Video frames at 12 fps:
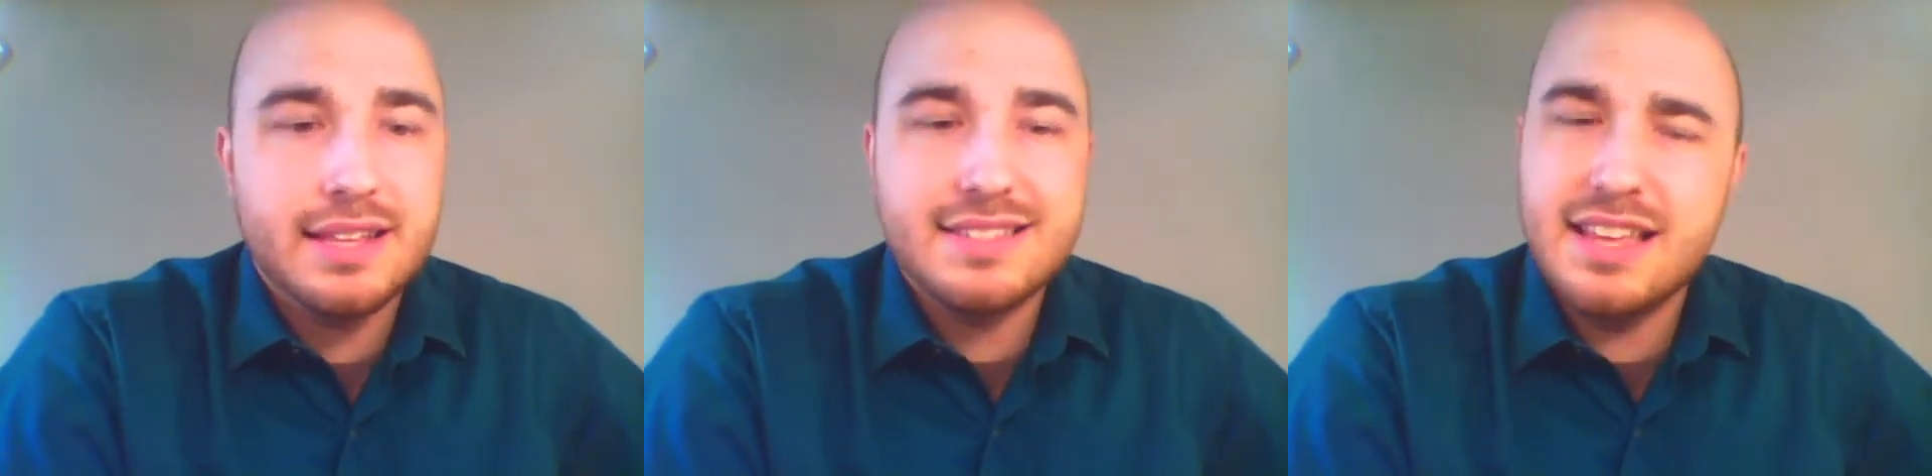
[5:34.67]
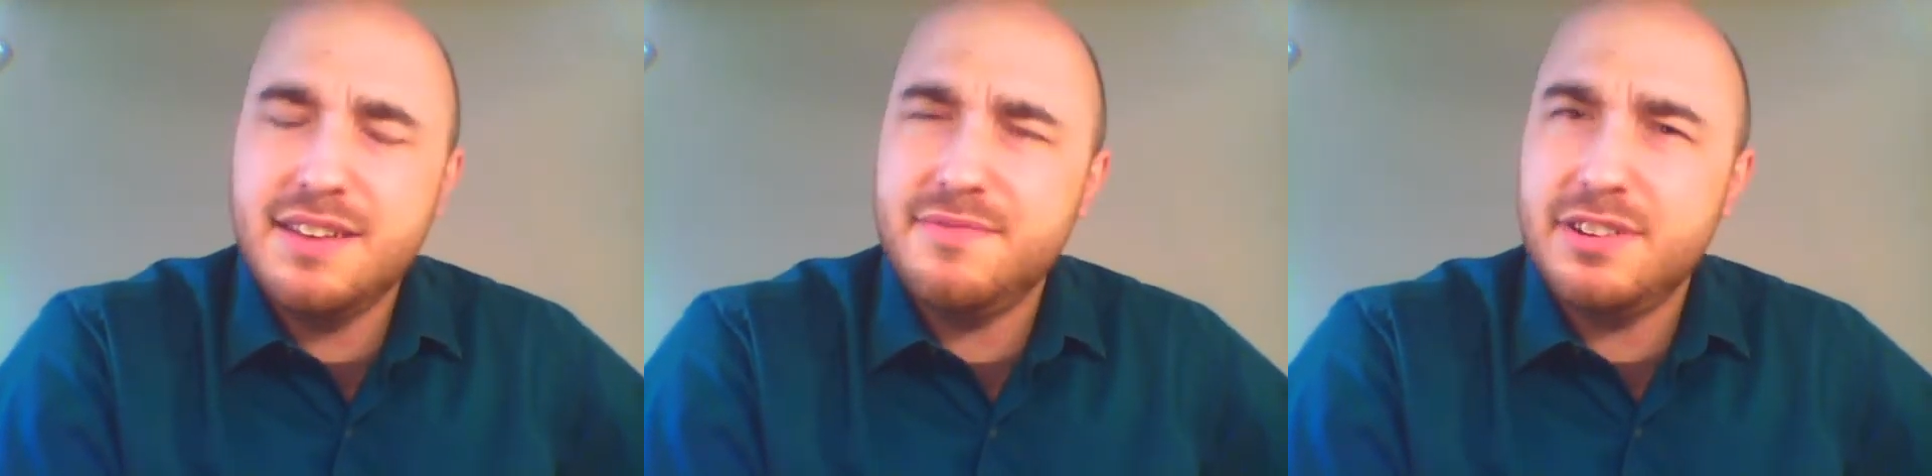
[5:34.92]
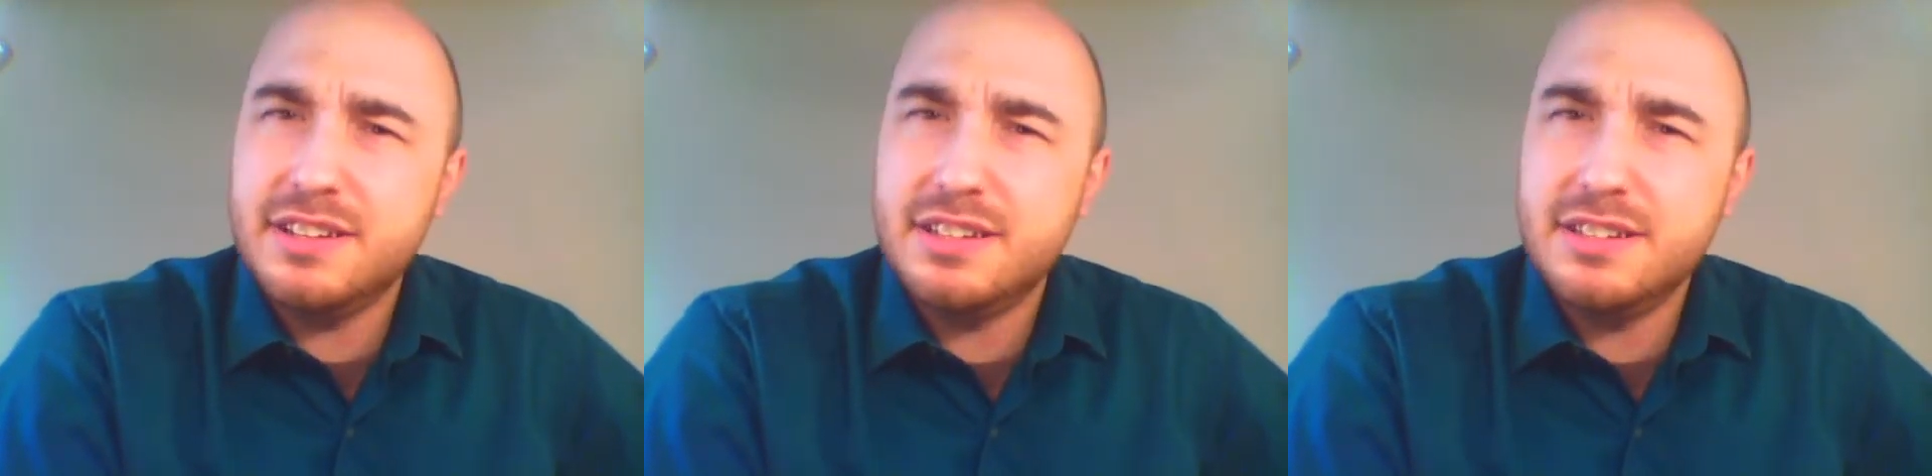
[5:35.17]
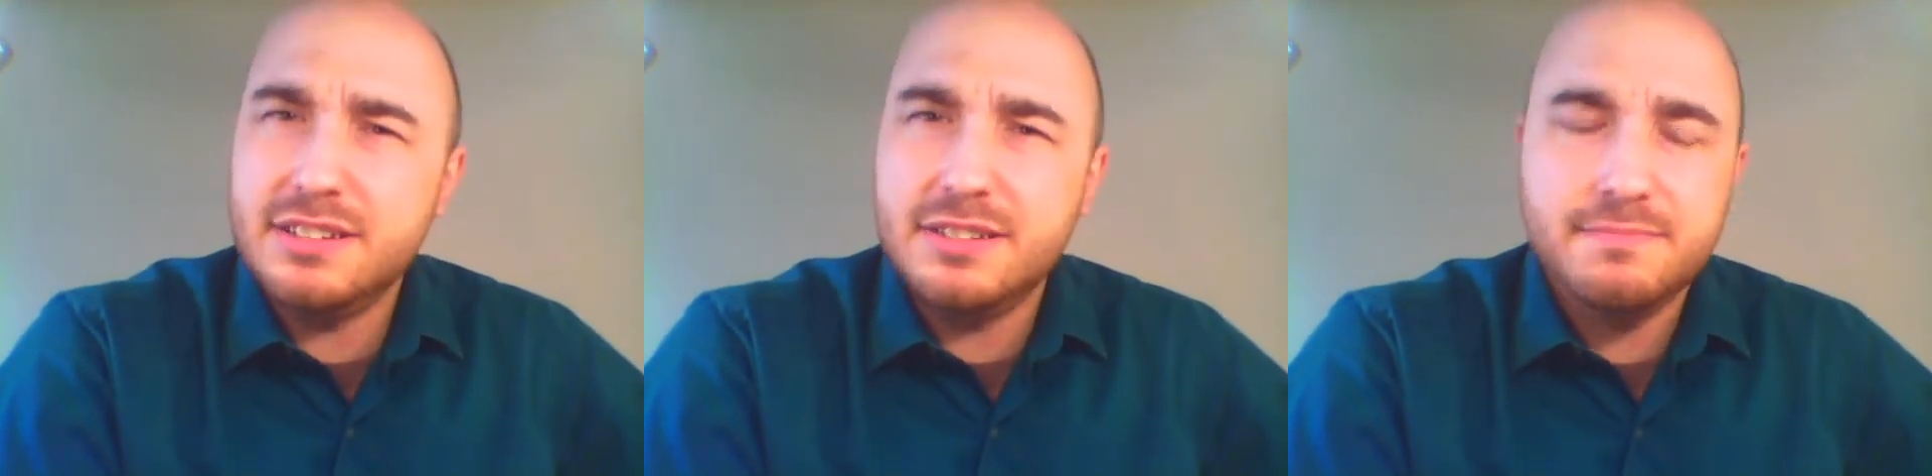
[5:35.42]
It's not very
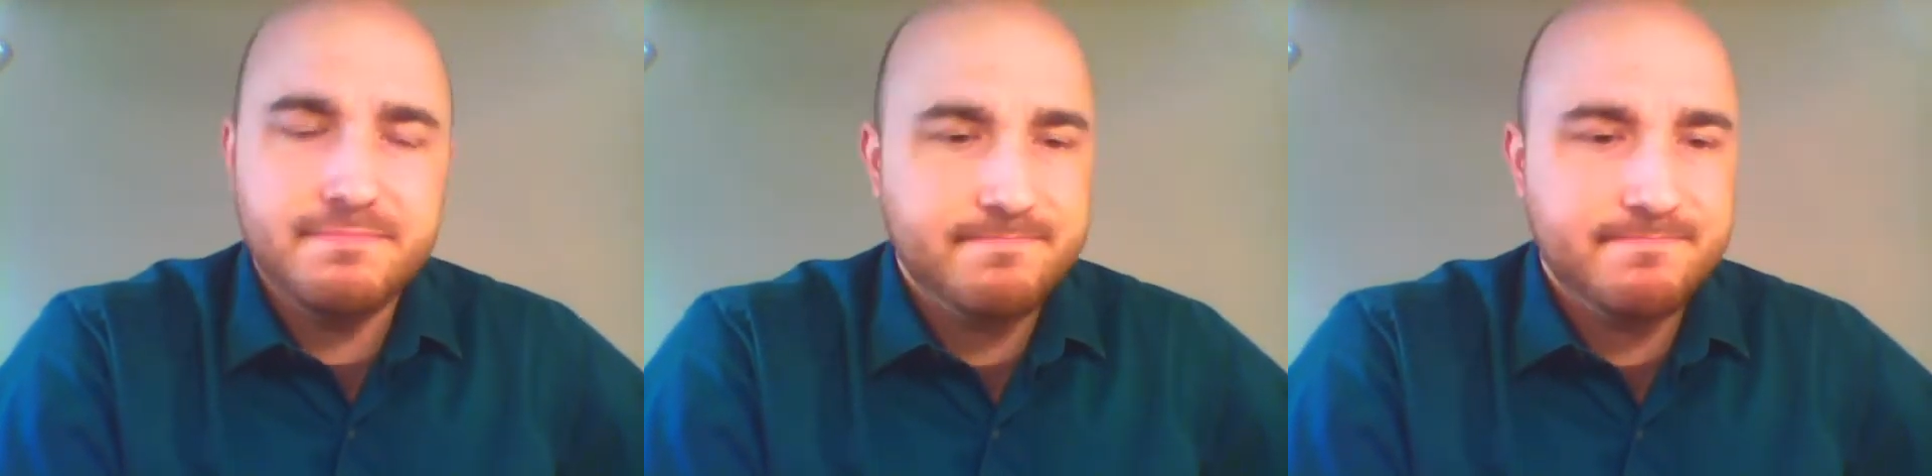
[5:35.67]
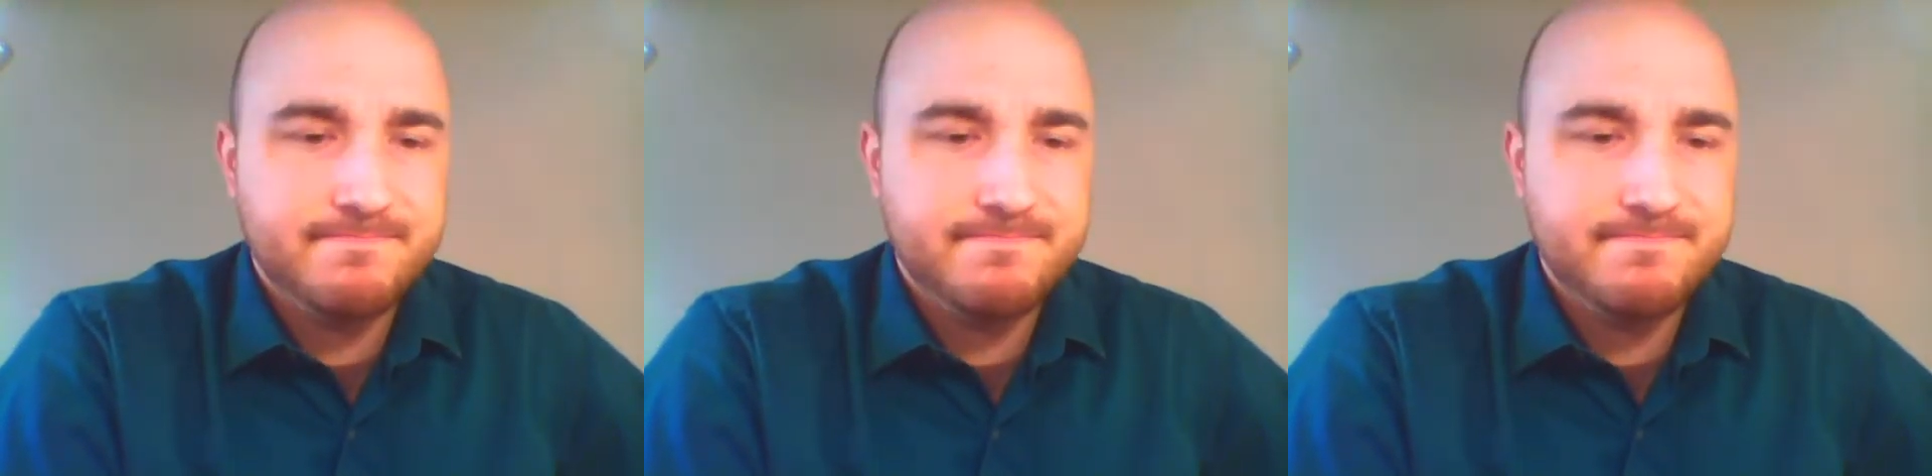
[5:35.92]
good.